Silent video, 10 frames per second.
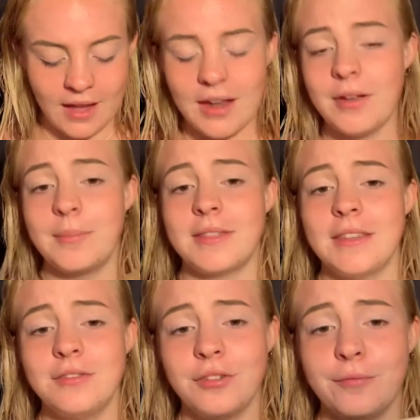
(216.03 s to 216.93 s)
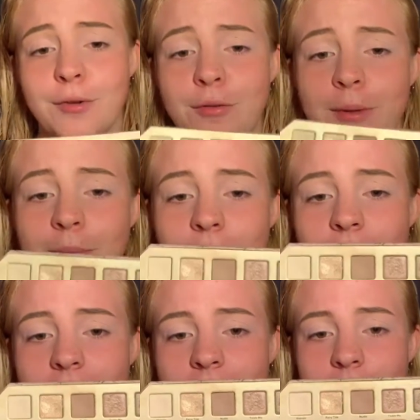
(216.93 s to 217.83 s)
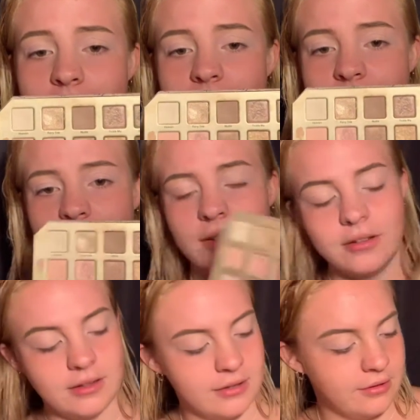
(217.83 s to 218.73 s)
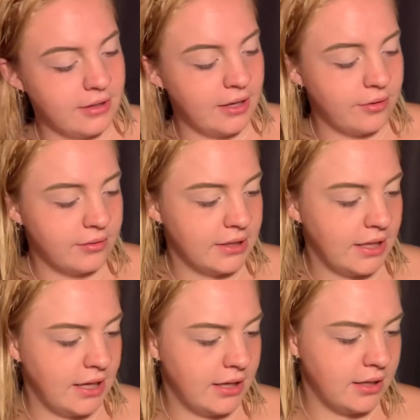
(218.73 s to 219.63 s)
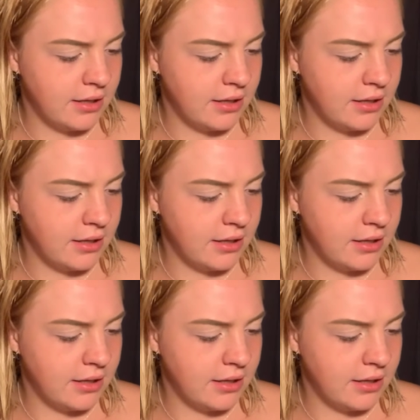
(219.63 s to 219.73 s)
Anyway, but this drove most people crazy because there are literally only